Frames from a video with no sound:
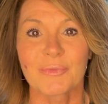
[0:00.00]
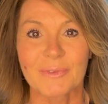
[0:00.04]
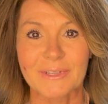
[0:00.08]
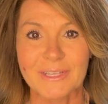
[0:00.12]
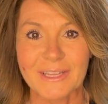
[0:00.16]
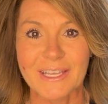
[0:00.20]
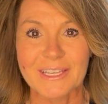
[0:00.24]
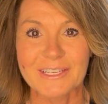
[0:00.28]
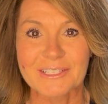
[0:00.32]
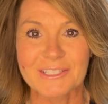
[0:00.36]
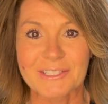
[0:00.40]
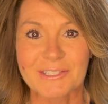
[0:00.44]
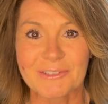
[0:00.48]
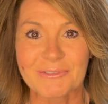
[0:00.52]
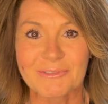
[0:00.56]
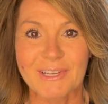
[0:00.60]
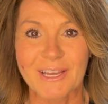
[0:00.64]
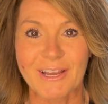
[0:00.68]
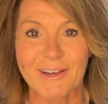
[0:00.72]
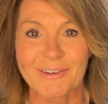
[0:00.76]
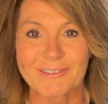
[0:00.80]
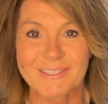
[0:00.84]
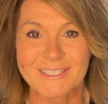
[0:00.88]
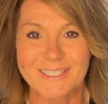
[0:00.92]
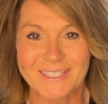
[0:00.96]
relate to you
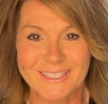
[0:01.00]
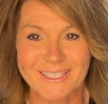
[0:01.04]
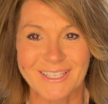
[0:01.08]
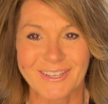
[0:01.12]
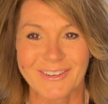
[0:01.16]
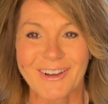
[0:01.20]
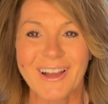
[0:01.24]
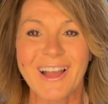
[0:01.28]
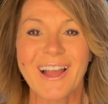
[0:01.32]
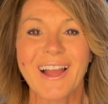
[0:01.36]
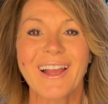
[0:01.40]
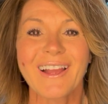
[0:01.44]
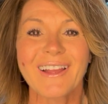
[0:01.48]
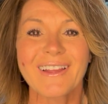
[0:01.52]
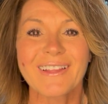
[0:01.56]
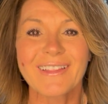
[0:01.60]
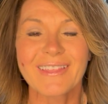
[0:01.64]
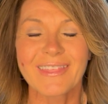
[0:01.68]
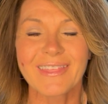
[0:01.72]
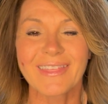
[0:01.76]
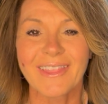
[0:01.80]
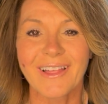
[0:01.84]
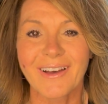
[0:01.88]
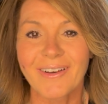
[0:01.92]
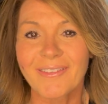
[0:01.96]
now. So I
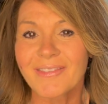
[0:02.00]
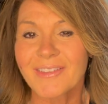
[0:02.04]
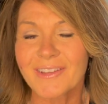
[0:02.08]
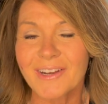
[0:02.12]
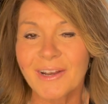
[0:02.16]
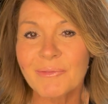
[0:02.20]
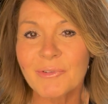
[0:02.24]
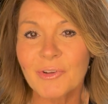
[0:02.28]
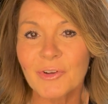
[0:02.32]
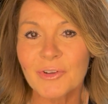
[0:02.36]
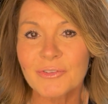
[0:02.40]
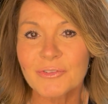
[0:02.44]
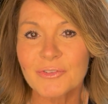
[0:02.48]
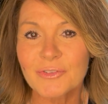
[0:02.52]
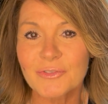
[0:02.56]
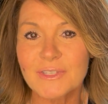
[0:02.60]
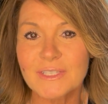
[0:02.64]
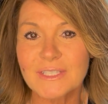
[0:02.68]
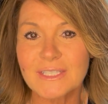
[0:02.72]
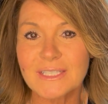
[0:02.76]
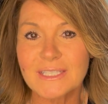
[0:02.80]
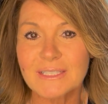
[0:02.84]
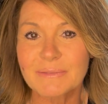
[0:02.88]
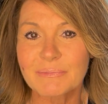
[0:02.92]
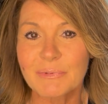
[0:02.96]
love that I'm going through
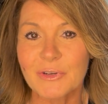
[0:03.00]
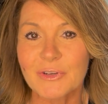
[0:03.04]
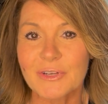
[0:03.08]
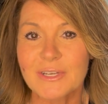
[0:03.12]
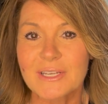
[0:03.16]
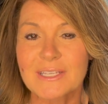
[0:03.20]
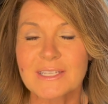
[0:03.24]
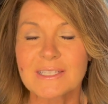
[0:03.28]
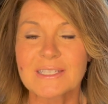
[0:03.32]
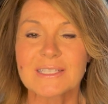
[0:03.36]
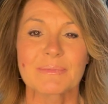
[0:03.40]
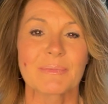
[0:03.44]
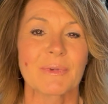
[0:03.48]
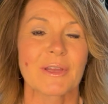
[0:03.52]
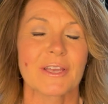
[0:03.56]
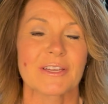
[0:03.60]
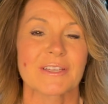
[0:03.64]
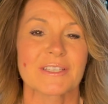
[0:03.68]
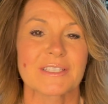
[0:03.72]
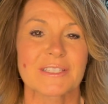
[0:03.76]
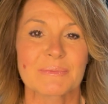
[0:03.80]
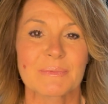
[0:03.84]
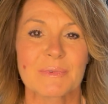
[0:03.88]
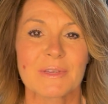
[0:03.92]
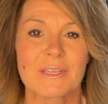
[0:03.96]
this experience. My
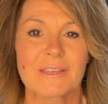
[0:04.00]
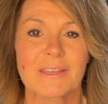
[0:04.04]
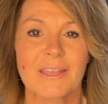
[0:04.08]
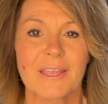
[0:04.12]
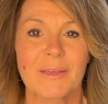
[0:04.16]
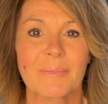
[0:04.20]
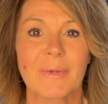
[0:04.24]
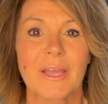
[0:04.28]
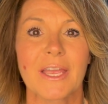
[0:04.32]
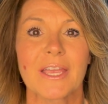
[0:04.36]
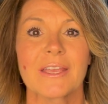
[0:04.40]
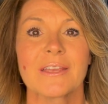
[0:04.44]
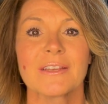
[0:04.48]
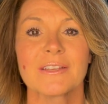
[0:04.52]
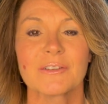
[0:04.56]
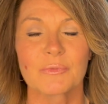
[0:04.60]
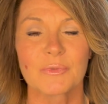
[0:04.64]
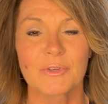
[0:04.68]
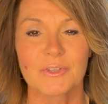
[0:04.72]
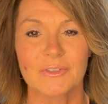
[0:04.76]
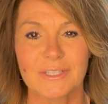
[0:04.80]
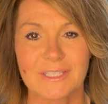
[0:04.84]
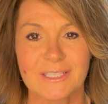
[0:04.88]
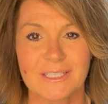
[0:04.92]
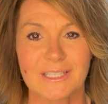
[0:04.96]
husband and my
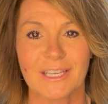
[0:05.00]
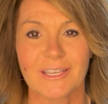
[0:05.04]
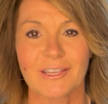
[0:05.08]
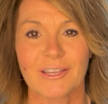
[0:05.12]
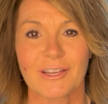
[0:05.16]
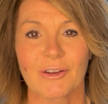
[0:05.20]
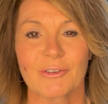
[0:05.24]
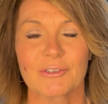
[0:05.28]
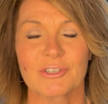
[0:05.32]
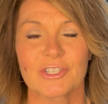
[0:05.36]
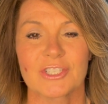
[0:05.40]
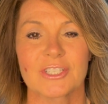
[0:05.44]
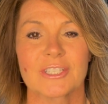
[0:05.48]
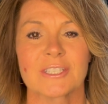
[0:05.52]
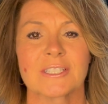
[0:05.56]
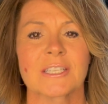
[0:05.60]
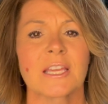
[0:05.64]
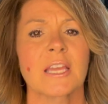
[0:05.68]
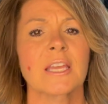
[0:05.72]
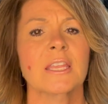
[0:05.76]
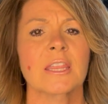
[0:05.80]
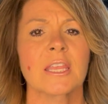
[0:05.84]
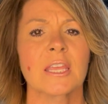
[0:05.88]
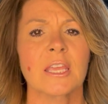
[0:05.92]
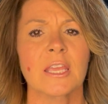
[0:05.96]
real estate coach says,
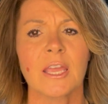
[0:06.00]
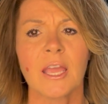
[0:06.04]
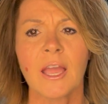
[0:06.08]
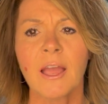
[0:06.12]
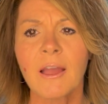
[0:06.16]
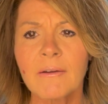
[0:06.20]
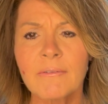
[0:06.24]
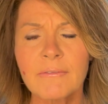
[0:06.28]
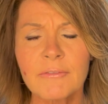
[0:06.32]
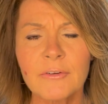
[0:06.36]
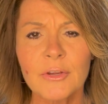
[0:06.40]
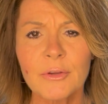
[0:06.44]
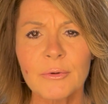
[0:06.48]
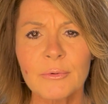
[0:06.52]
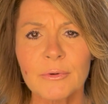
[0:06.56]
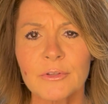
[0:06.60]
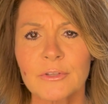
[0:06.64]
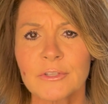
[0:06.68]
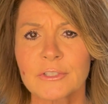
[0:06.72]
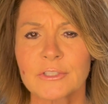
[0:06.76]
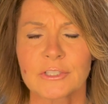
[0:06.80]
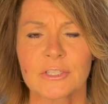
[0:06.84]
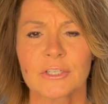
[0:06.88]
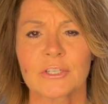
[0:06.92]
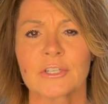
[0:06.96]
I think every
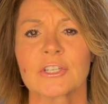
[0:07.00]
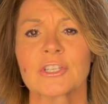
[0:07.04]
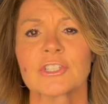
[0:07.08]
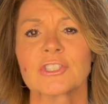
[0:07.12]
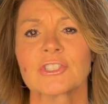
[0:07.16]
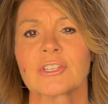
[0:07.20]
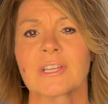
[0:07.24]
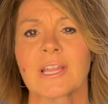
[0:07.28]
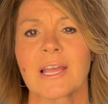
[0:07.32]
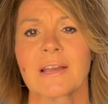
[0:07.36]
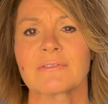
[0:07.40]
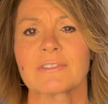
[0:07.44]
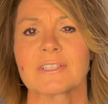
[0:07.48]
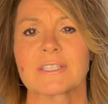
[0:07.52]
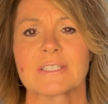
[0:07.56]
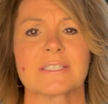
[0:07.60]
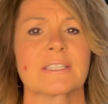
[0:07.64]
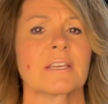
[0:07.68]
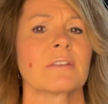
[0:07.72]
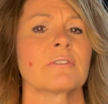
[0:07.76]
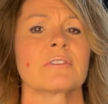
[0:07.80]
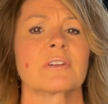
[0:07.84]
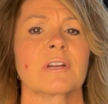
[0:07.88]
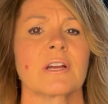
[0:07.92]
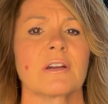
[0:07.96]
realtor should have to
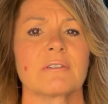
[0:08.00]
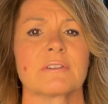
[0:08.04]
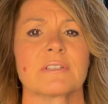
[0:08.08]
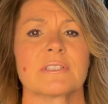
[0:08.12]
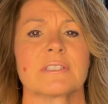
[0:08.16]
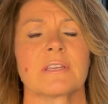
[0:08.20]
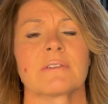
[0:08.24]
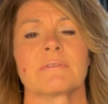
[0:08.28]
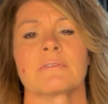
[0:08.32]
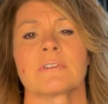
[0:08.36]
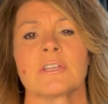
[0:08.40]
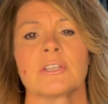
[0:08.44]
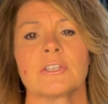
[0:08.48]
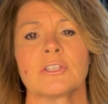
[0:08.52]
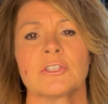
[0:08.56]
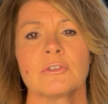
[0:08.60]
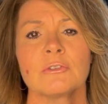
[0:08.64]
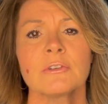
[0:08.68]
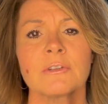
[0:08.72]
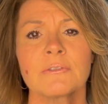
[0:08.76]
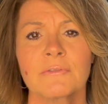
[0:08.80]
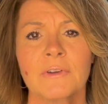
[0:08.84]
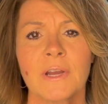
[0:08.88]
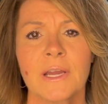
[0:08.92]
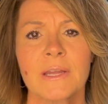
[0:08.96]
sell their house every 2
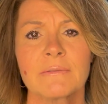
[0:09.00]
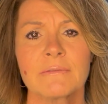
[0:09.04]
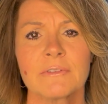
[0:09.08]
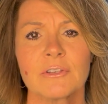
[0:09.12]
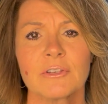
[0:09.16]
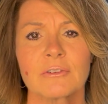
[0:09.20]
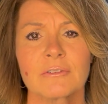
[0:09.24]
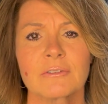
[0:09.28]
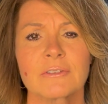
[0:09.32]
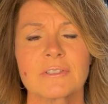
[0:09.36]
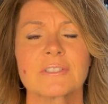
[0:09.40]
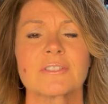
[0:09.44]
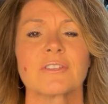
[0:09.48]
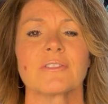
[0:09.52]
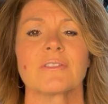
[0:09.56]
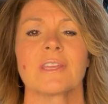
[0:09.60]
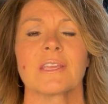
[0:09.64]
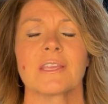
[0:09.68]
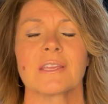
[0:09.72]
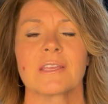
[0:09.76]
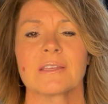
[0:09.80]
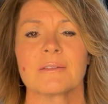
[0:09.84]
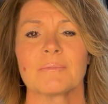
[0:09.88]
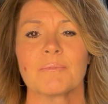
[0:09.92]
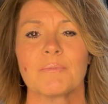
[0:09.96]
to 5 years so
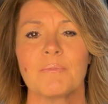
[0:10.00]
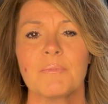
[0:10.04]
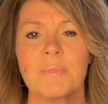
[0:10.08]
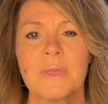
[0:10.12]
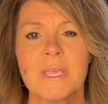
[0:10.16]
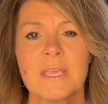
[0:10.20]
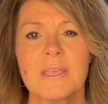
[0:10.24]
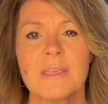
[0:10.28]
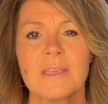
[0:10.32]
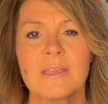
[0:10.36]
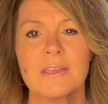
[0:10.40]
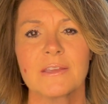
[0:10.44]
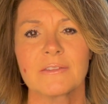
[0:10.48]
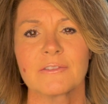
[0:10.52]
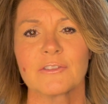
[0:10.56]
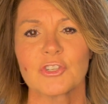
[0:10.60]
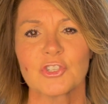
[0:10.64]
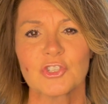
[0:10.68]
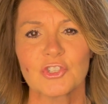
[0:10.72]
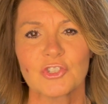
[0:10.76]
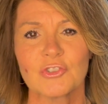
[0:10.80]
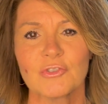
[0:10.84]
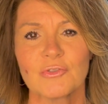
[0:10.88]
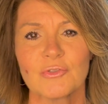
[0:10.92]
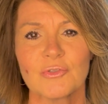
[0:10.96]
they can be in the
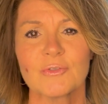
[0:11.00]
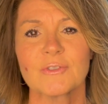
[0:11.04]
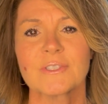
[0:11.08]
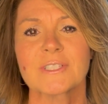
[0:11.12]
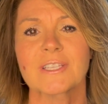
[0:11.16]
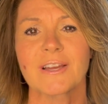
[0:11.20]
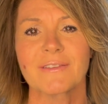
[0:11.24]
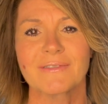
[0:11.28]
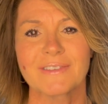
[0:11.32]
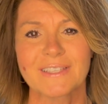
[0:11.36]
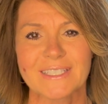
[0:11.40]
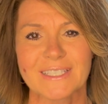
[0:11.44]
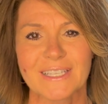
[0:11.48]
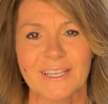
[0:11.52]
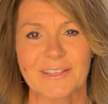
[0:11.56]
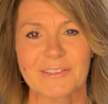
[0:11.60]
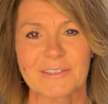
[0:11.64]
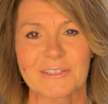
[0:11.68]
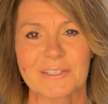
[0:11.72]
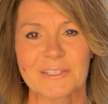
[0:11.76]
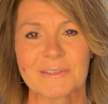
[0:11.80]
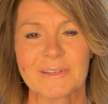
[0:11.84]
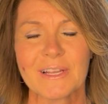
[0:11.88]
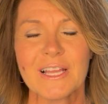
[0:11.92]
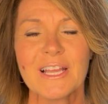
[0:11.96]
shoes of a
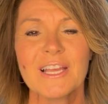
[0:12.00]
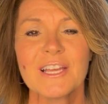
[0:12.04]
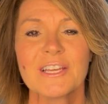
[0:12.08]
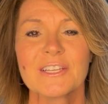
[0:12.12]
seller.